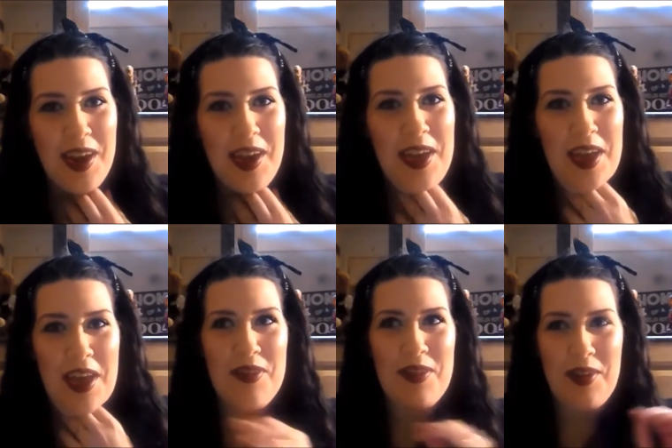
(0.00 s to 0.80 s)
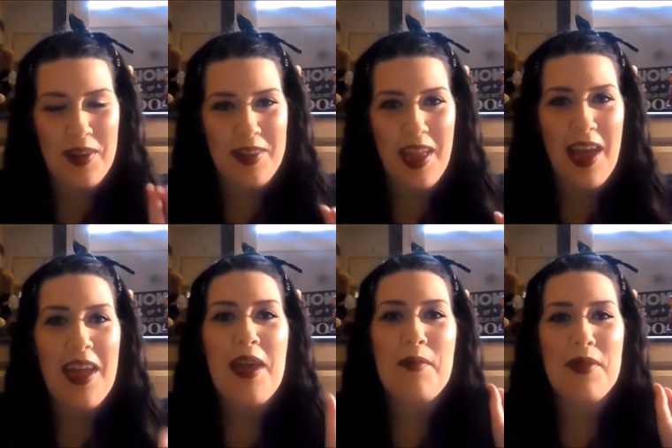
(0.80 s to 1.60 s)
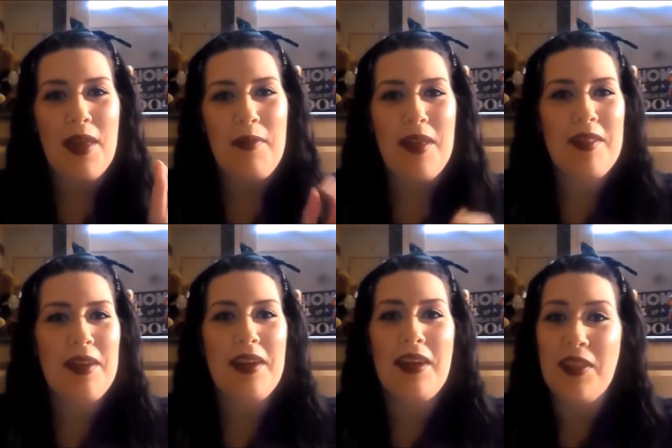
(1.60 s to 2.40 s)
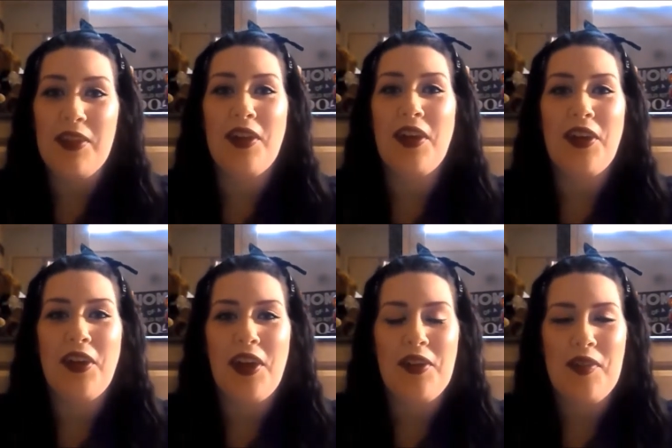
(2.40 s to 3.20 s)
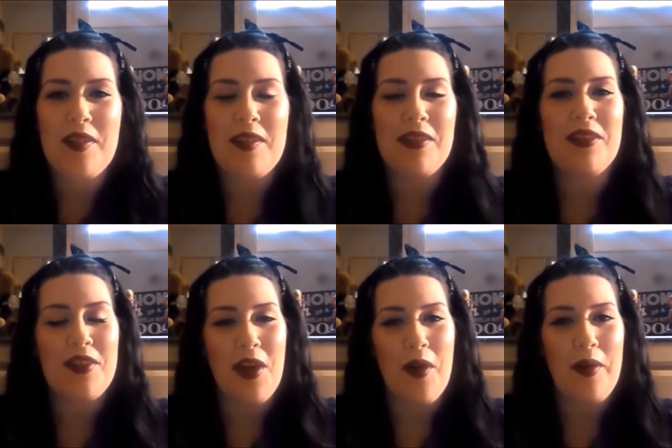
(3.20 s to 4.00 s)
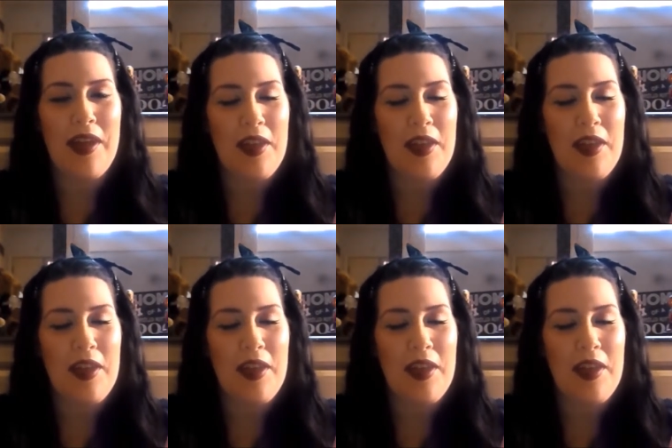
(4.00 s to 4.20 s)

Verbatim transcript: sorry if you heard that but that makes it another great reason to go